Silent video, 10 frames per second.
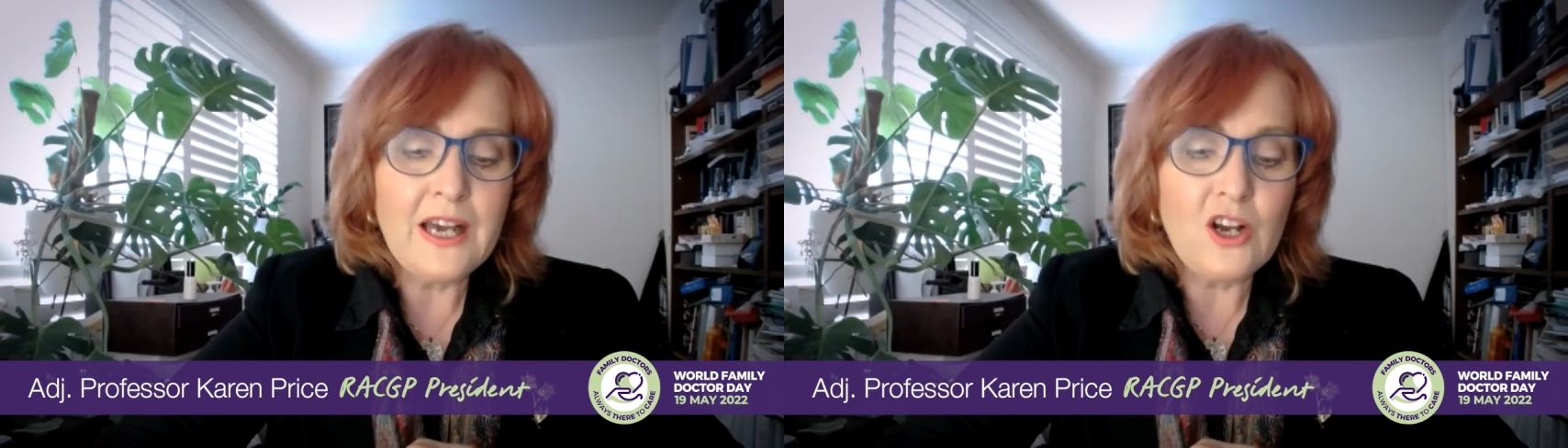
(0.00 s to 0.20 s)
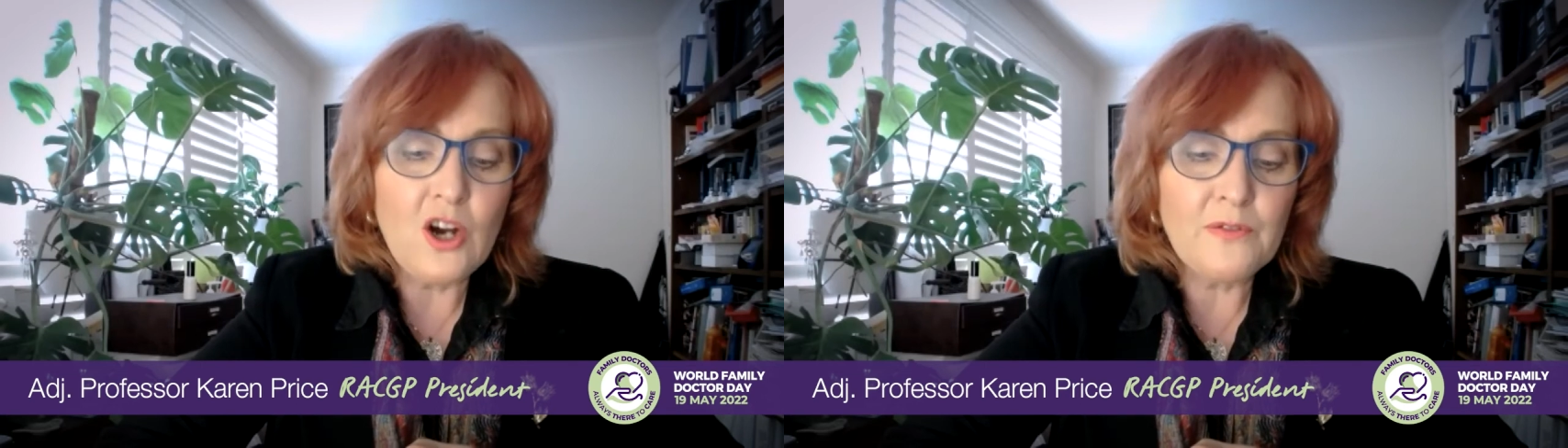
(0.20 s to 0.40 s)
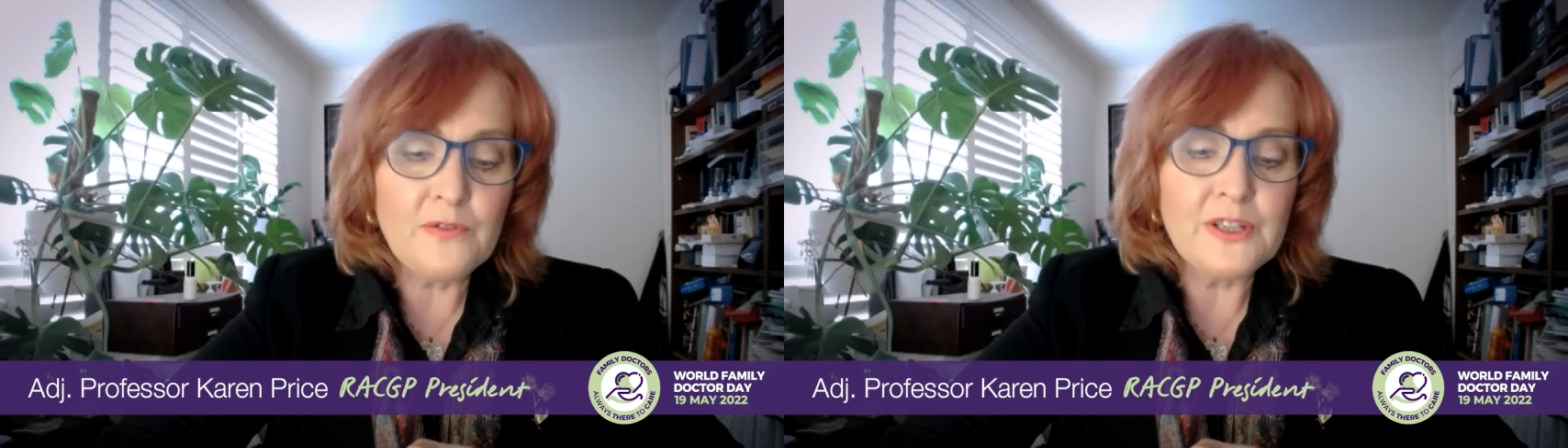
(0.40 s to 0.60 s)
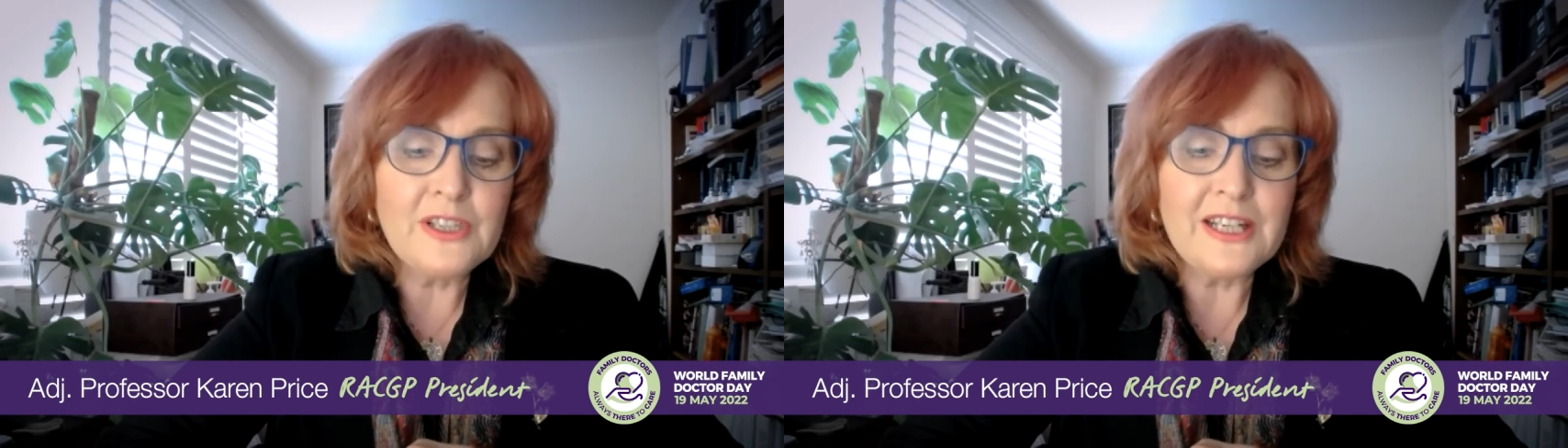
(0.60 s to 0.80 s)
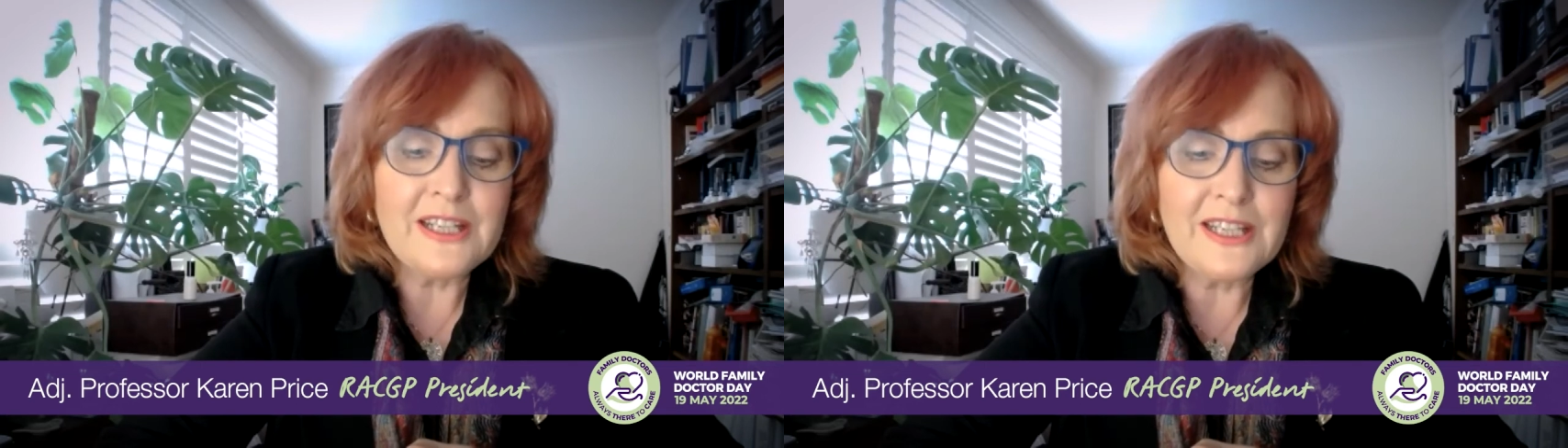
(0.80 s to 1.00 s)
conference
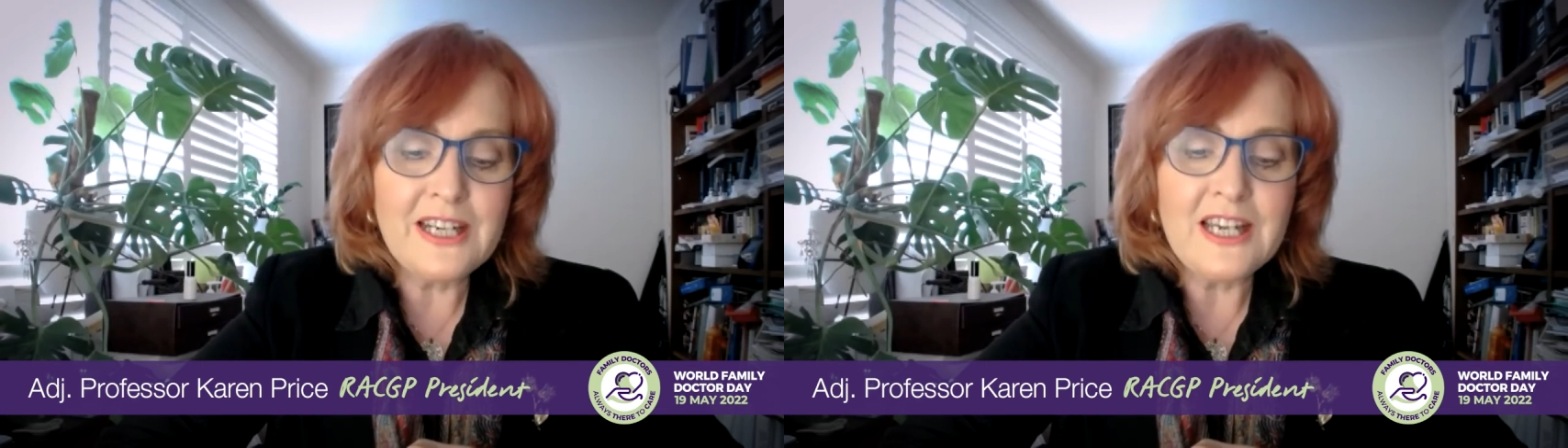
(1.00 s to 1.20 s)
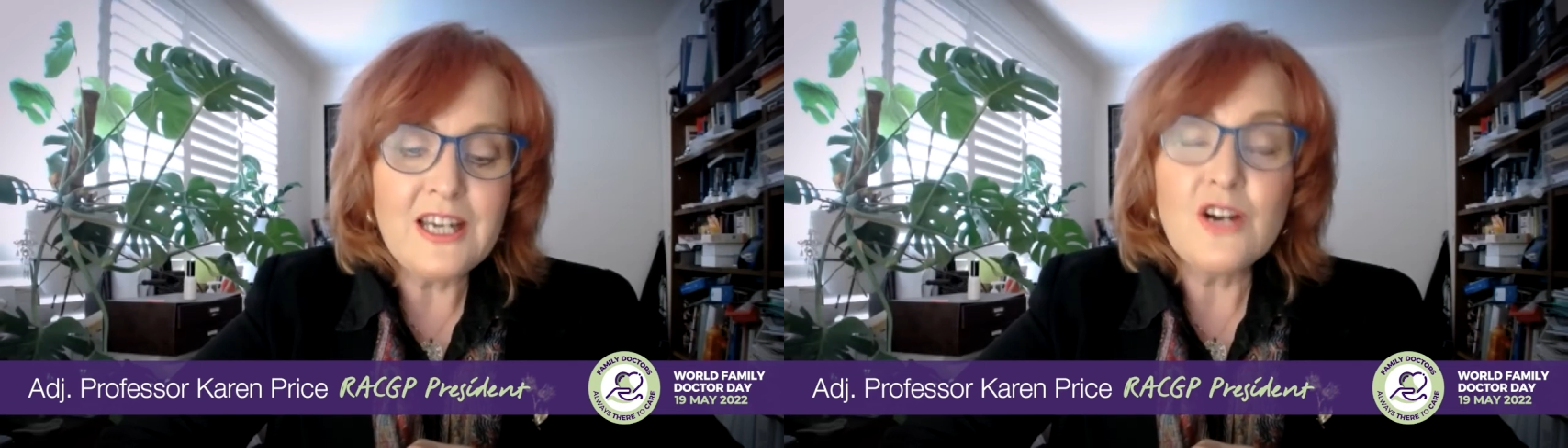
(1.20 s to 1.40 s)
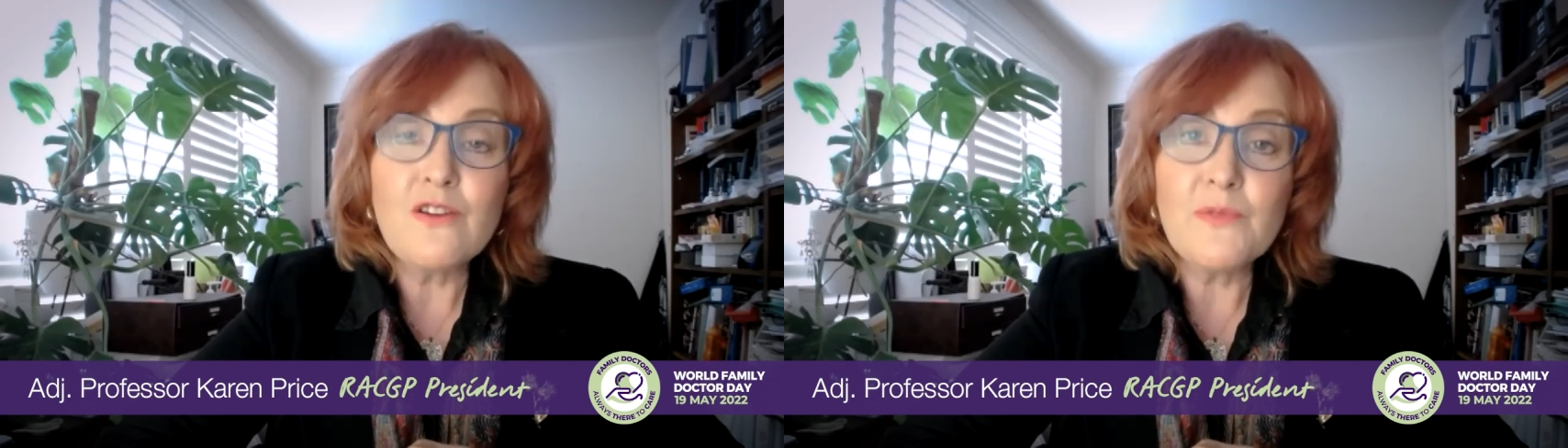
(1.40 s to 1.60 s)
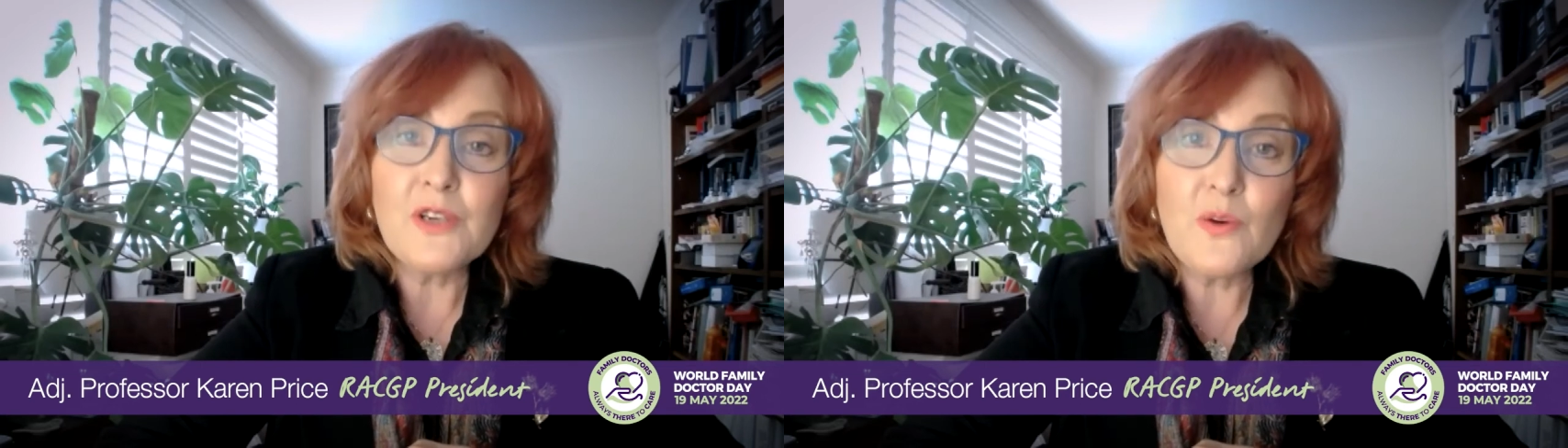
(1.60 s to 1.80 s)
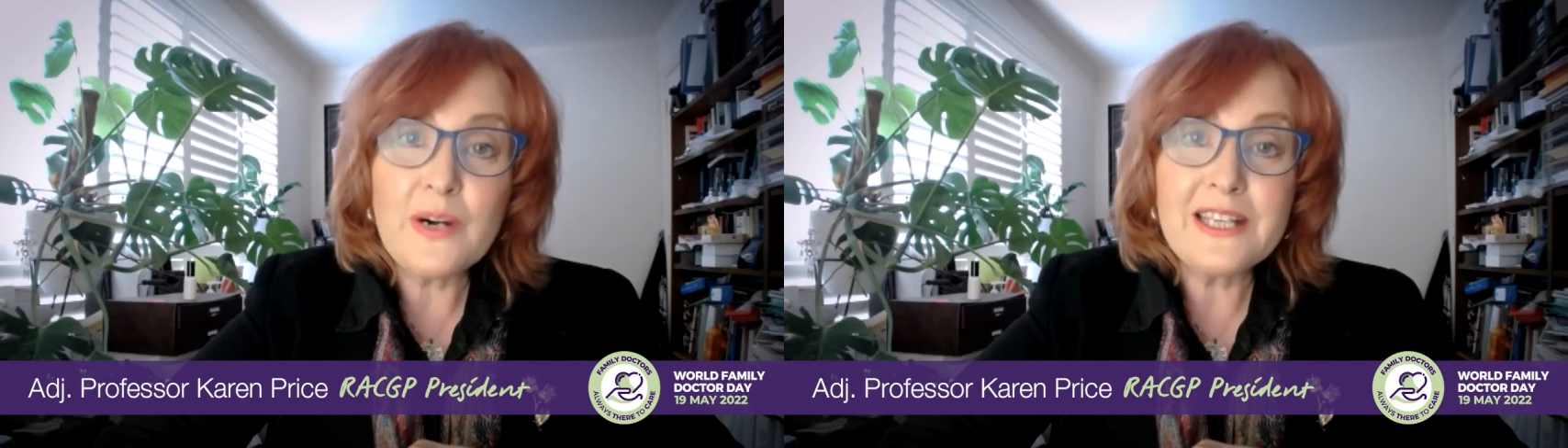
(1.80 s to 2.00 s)
in Sydney from the
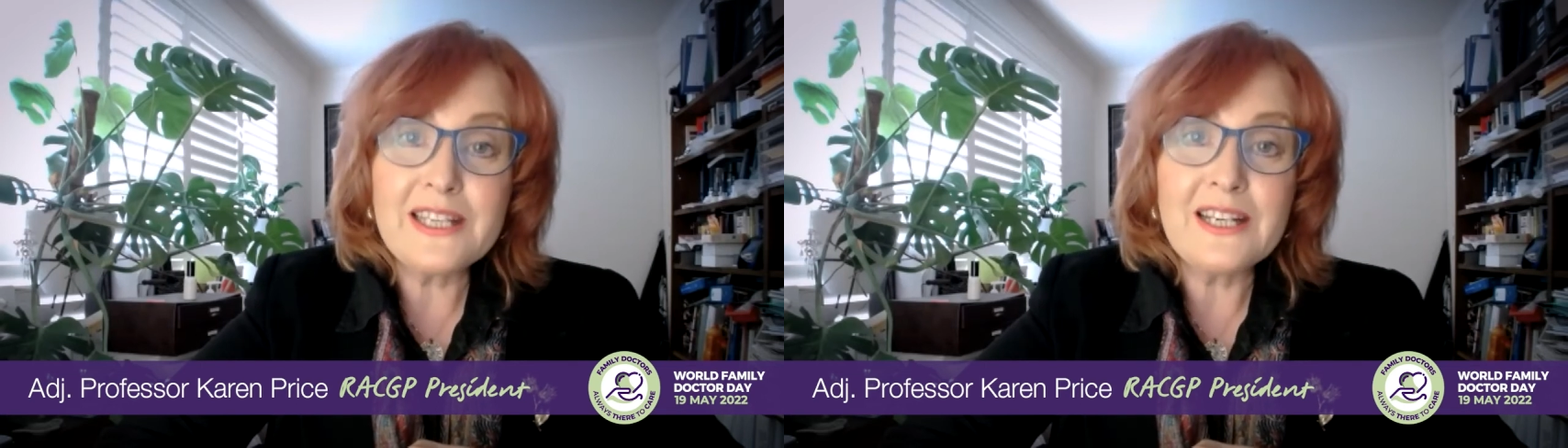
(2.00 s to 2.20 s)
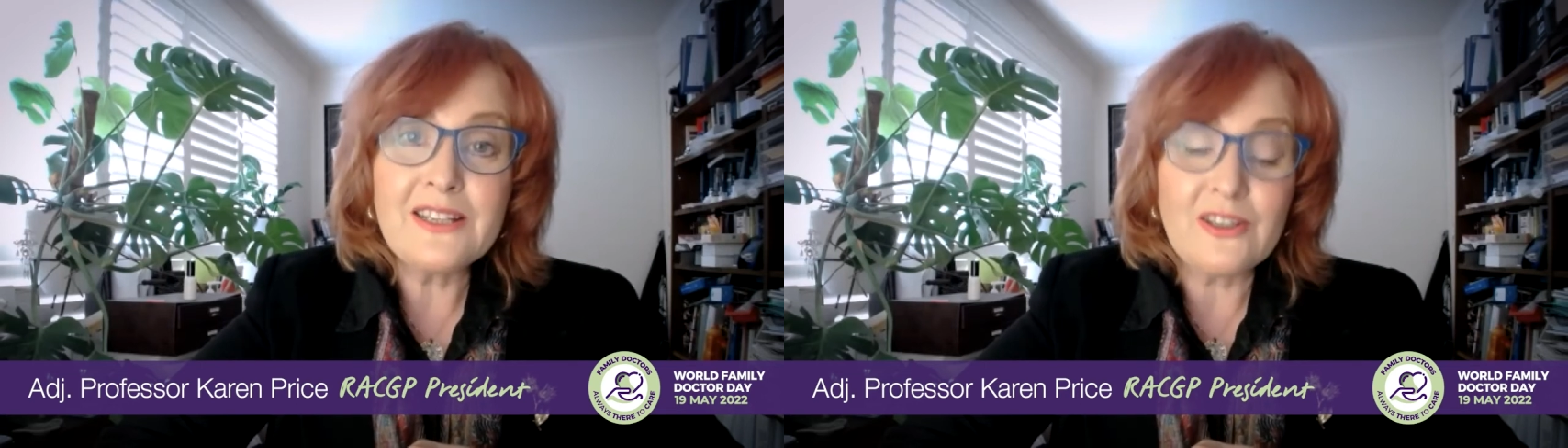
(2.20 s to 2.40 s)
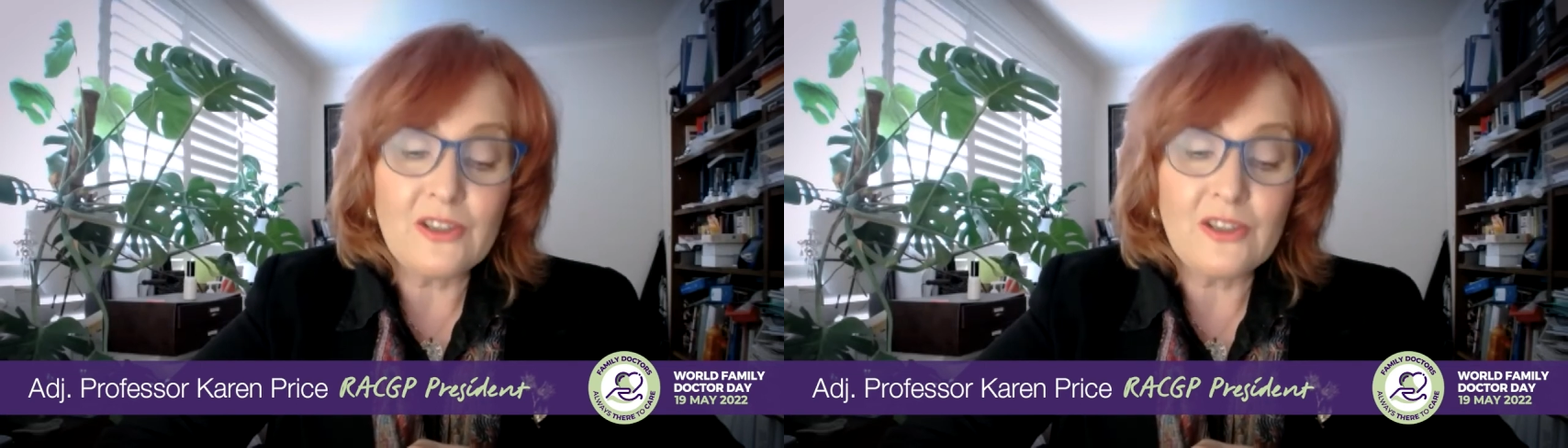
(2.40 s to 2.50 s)
26th